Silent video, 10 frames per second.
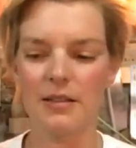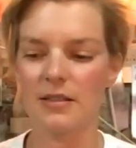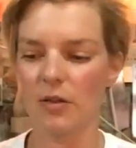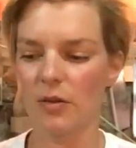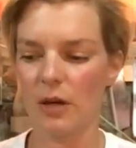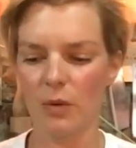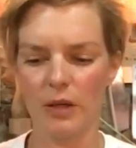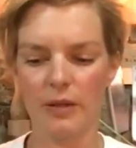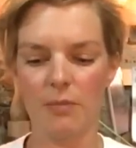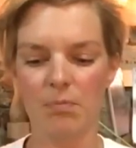so I
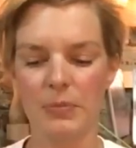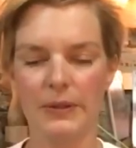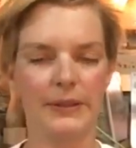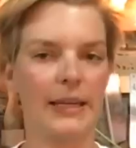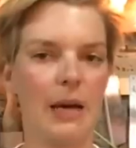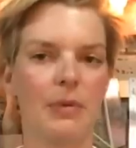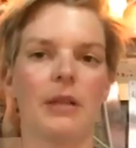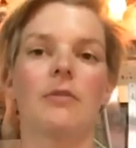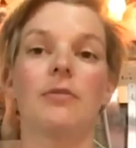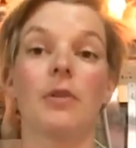want to build a
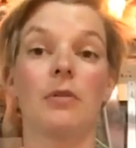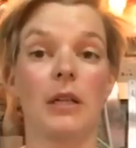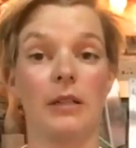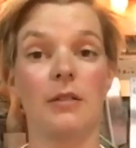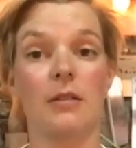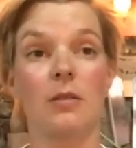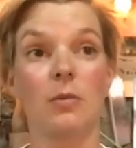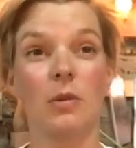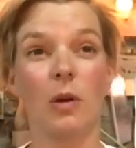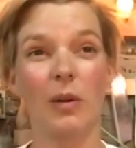cabinet for the records
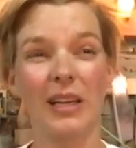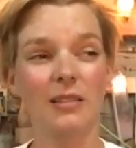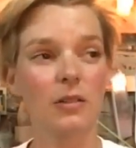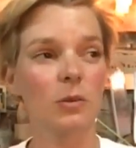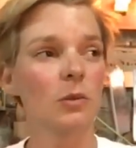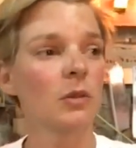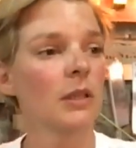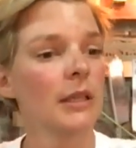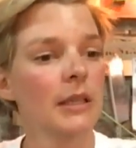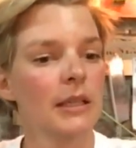to go into.
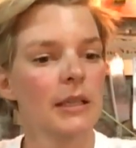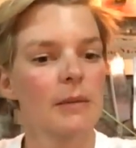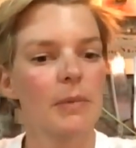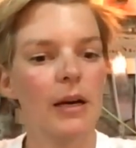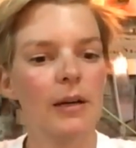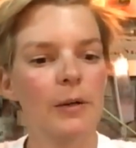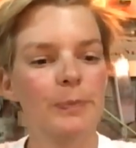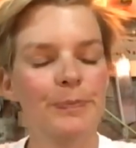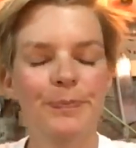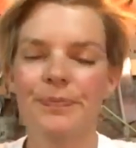
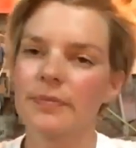Um,